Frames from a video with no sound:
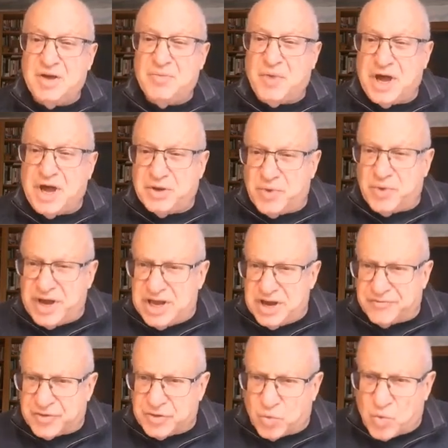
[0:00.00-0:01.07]
By the way,
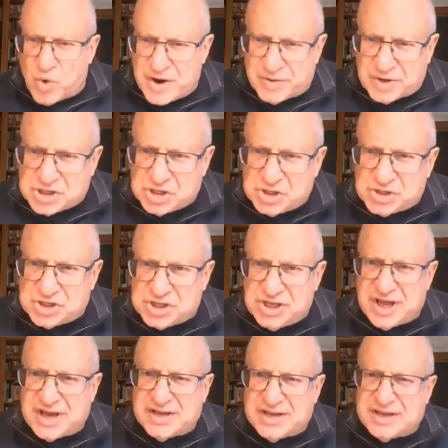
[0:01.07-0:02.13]
here from the Weirich, you see
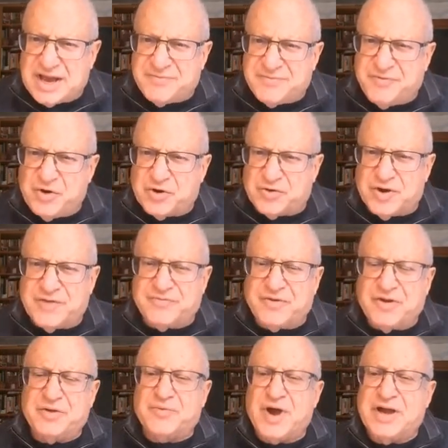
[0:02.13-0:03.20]
that photograph
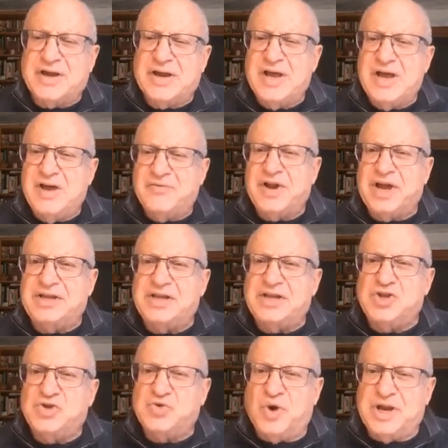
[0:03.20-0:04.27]
on the right,
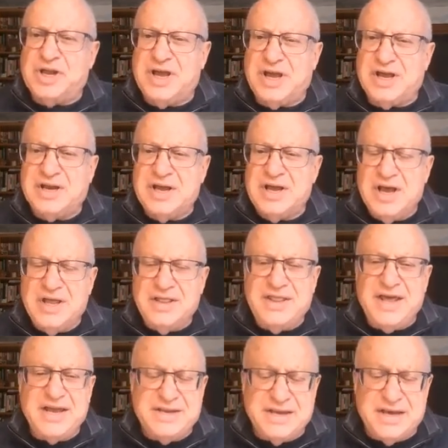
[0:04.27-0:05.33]
1928.
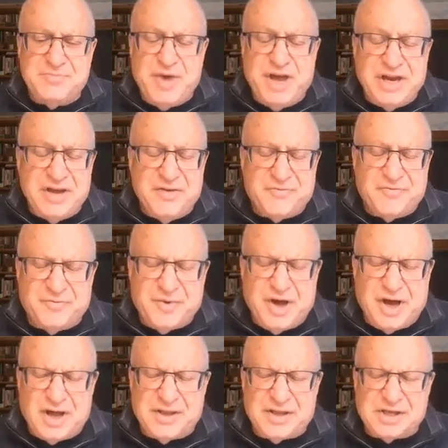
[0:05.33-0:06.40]
They did many of,
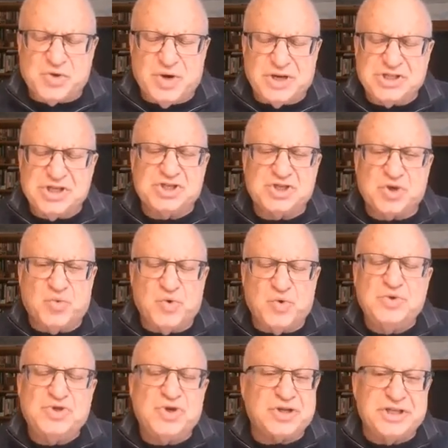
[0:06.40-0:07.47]
there's questions of
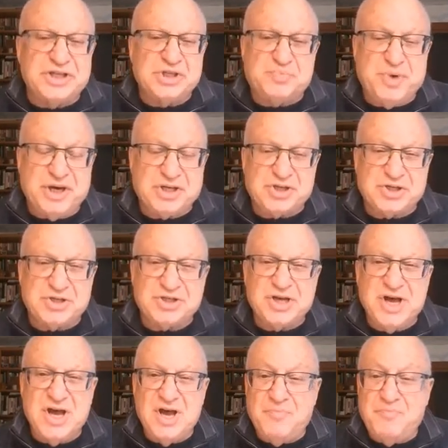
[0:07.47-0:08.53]
who took these pictures.
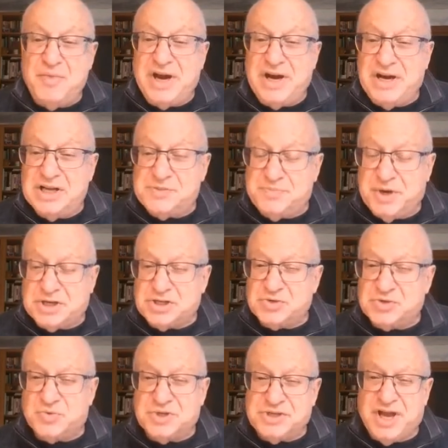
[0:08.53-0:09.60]
Many of these
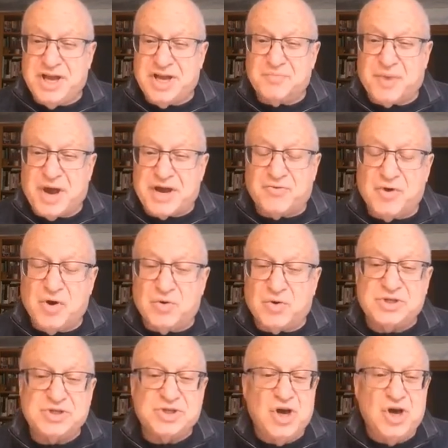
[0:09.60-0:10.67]
pictures were taken by
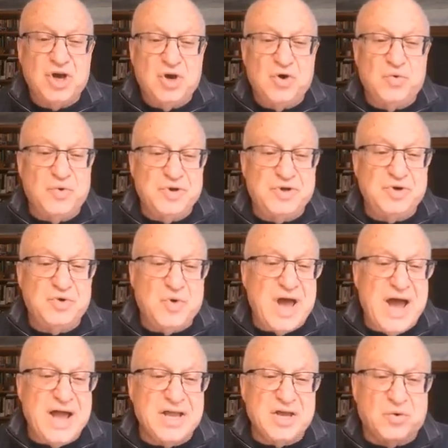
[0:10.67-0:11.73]
growers who would do
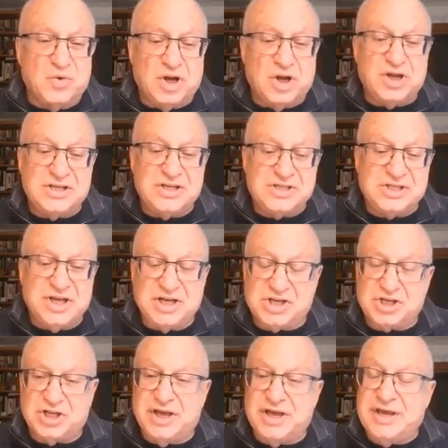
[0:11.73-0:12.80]
annual,
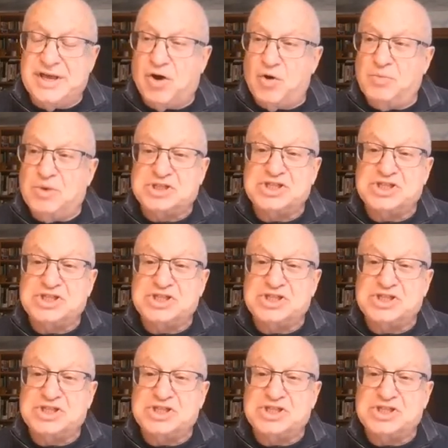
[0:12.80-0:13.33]
essentially almost